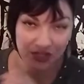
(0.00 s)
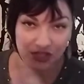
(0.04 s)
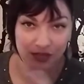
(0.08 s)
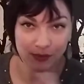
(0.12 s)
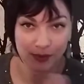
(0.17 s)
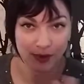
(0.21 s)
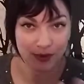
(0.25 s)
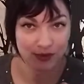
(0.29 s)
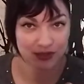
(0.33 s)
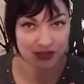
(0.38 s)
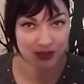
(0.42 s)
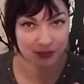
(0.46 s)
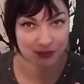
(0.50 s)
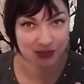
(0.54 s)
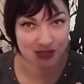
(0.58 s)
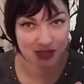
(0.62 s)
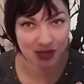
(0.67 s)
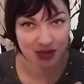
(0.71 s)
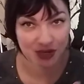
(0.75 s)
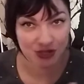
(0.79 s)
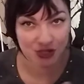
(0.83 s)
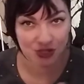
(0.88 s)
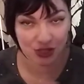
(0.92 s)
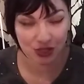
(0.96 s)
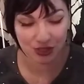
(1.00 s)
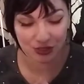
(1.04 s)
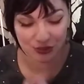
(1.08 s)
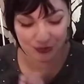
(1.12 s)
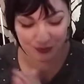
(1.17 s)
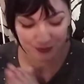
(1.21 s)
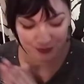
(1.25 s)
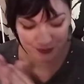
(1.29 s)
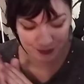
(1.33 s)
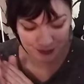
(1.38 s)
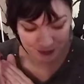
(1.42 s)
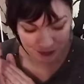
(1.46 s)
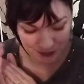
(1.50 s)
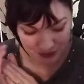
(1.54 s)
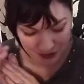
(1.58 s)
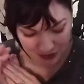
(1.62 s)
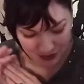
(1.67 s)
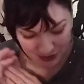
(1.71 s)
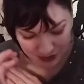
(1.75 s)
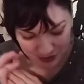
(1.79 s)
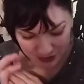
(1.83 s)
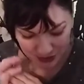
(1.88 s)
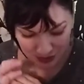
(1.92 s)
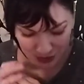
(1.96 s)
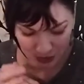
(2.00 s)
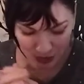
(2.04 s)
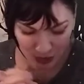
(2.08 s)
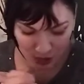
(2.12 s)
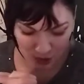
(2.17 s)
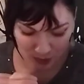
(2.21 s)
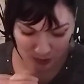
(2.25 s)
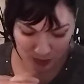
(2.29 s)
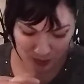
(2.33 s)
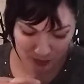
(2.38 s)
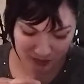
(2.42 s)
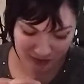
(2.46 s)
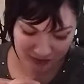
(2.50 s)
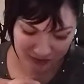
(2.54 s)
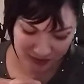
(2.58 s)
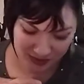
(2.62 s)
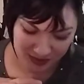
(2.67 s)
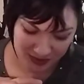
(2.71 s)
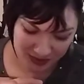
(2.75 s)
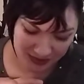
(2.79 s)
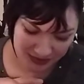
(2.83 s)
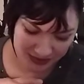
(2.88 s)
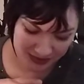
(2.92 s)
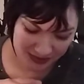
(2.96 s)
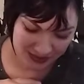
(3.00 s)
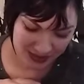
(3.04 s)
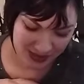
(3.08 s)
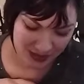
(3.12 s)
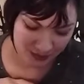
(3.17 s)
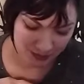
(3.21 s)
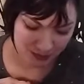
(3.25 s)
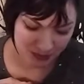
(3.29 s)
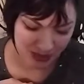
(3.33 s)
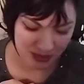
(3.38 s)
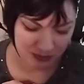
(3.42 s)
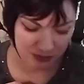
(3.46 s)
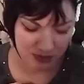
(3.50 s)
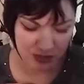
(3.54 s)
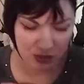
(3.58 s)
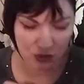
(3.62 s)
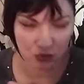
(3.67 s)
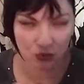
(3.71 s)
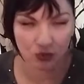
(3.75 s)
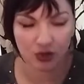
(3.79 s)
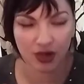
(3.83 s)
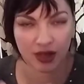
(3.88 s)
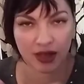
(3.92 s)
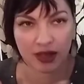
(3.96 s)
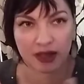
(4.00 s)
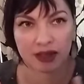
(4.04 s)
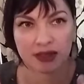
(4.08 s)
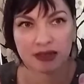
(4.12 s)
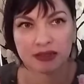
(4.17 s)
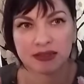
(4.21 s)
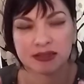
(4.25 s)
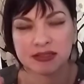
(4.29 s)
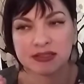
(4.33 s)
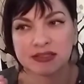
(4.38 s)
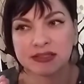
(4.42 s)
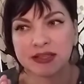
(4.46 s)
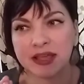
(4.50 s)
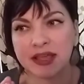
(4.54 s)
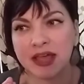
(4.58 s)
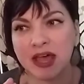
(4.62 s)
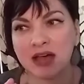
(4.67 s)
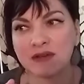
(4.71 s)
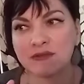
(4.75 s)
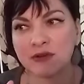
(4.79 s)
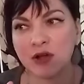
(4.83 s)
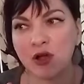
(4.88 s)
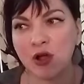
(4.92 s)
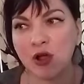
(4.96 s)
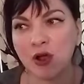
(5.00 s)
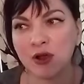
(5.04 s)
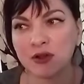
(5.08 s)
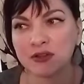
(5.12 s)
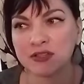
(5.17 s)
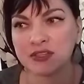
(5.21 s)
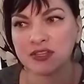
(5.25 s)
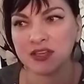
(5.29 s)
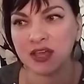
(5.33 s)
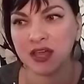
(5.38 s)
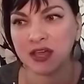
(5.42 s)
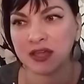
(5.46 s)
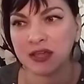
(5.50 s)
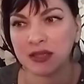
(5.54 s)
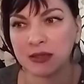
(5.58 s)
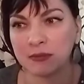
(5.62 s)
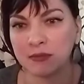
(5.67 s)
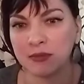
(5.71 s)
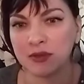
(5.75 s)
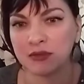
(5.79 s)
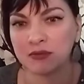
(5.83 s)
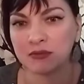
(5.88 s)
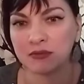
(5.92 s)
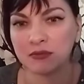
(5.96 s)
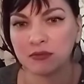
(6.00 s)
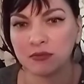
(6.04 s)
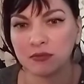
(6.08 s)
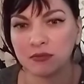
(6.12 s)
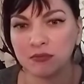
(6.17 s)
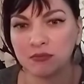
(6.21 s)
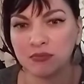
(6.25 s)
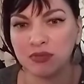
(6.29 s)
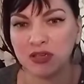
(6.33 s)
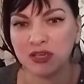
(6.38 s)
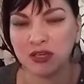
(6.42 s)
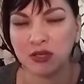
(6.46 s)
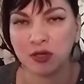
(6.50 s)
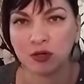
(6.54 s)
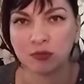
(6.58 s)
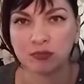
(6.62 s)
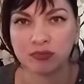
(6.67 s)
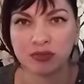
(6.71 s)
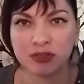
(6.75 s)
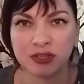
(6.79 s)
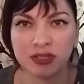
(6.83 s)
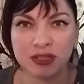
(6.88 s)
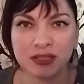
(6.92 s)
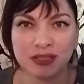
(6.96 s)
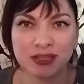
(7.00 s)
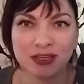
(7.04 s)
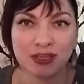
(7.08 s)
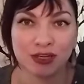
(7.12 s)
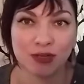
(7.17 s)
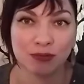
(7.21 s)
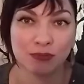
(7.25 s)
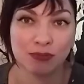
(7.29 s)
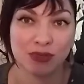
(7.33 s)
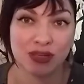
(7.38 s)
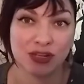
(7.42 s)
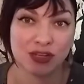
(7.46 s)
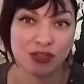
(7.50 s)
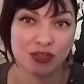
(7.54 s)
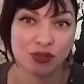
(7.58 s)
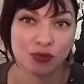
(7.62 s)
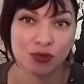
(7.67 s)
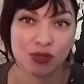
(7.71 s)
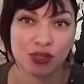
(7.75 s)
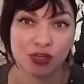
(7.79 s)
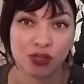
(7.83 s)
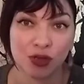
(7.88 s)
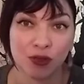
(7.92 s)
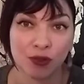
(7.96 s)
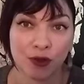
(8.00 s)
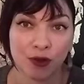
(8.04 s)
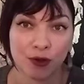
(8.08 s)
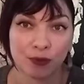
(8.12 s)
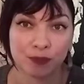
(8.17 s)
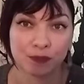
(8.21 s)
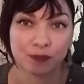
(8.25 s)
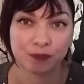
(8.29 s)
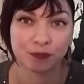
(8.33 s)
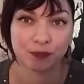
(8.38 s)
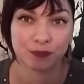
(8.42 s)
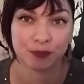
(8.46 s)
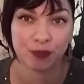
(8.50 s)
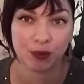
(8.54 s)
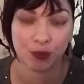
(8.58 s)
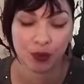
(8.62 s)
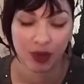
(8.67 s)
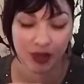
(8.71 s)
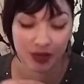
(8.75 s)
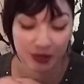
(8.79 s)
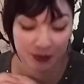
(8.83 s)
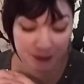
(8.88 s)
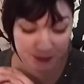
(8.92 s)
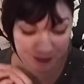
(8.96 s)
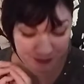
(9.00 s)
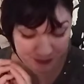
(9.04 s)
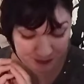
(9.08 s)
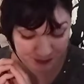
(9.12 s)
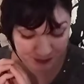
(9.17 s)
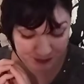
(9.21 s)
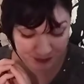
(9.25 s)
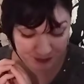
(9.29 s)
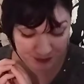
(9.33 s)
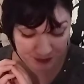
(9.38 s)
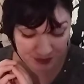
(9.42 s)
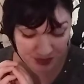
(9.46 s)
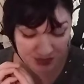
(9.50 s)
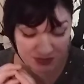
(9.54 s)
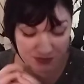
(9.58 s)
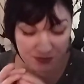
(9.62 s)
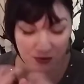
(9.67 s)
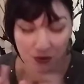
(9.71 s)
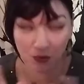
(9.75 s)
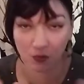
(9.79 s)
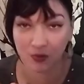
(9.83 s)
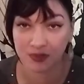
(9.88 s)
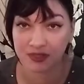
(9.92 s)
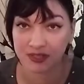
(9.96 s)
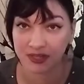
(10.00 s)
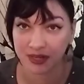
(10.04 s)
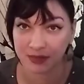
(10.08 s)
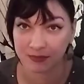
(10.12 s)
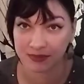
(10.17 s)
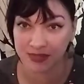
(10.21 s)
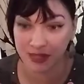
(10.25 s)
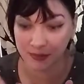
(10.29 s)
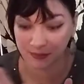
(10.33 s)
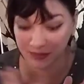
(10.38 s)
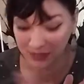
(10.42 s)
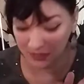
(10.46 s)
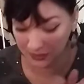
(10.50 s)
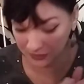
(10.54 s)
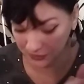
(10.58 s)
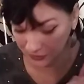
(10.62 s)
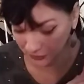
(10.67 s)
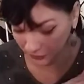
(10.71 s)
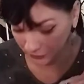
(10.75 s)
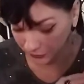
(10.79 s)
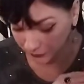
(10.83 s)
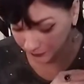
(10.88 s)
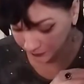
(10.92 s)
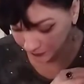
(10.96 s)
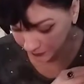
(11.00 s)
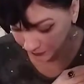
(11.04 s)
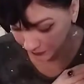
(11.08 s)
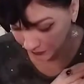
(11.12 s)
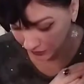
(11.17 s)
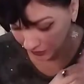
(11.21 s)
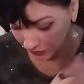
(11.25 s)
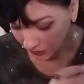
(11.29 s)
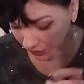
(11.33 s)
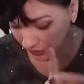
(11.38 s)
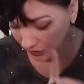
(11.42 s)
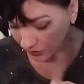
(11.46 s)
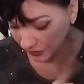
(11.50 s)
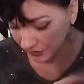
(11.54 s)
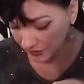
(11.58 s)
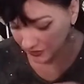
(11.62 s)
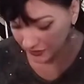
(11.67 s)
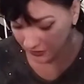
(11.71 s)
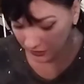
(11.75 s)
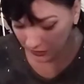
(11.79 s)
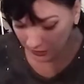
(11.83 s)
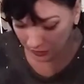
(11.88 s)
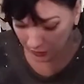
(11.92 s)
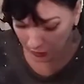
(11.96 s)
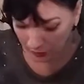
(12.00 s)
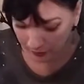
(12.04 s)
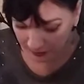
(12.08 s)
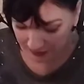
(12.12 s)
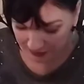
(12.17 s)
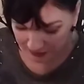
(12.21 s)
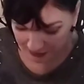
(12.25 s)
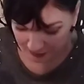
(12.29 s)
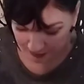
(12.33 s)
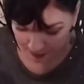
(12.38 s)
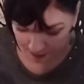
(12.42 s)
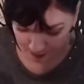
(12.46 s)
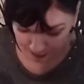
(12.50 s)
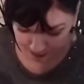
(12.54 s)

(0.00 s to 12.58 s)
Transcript: about temptation, I'm feeling that maybe you guys have a hard time being completely committed to each other, okay? That's for the ones that I'm tapping into. Let's look a little bit deeper.